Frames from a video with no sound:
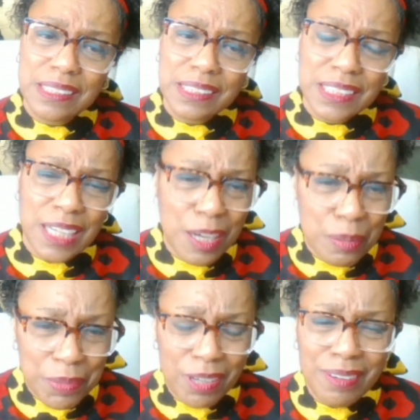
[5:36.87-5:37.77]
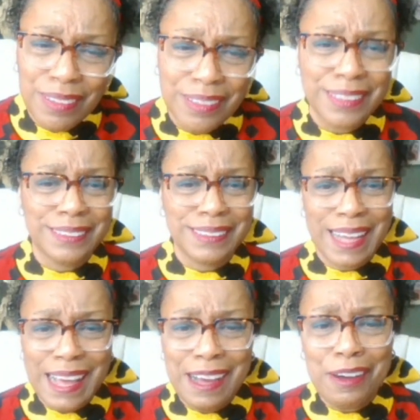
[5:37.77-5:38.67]
Come on
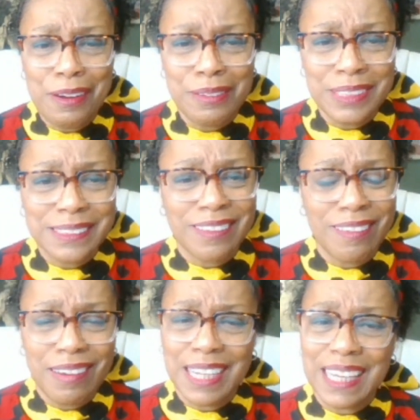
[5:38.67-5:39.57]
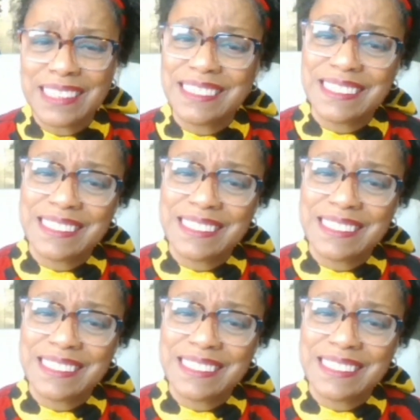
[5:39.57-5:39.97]
now is all I can